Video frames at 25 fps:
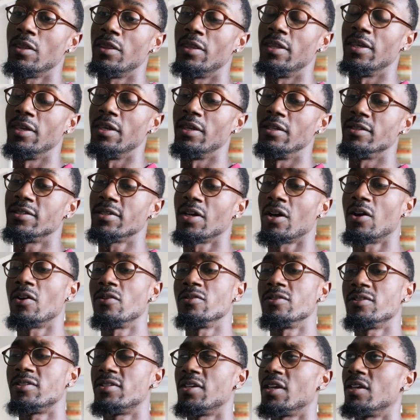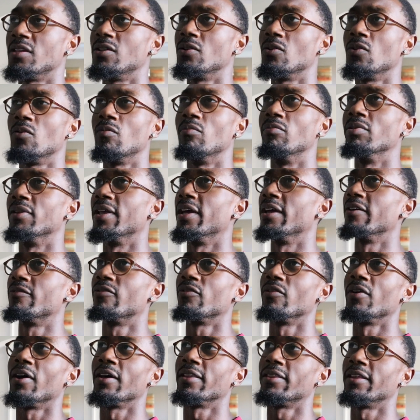the turn signal blink
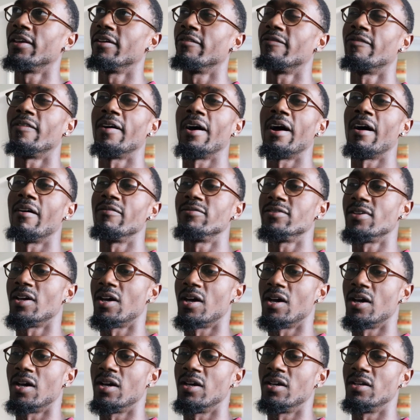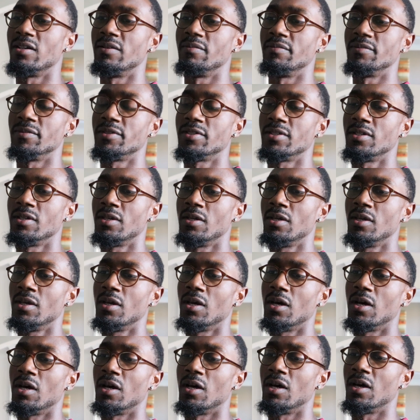for I think 5 times.
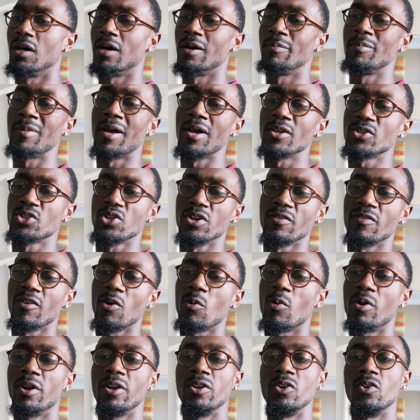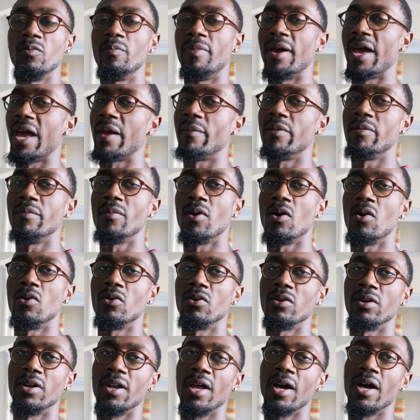I'm not sure if I want to do Bambi mode
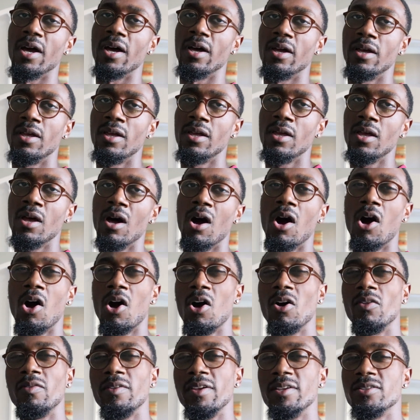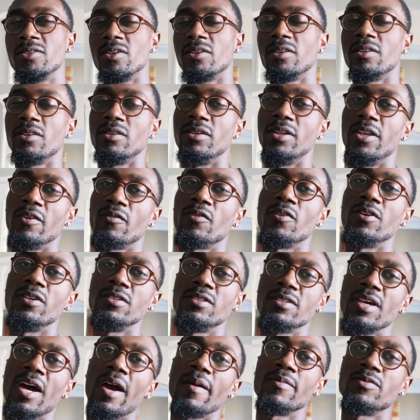or not. All these are
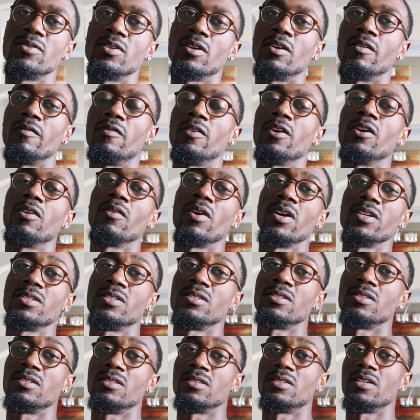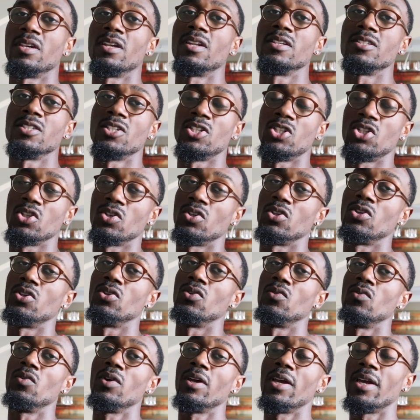different types of configurations and settings that you can
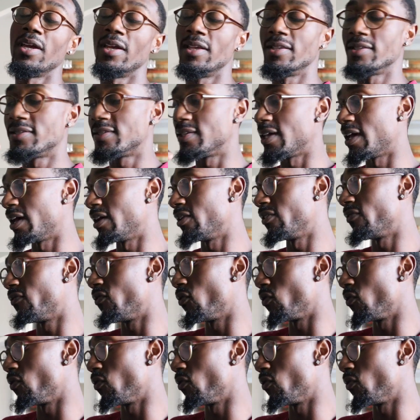do inside of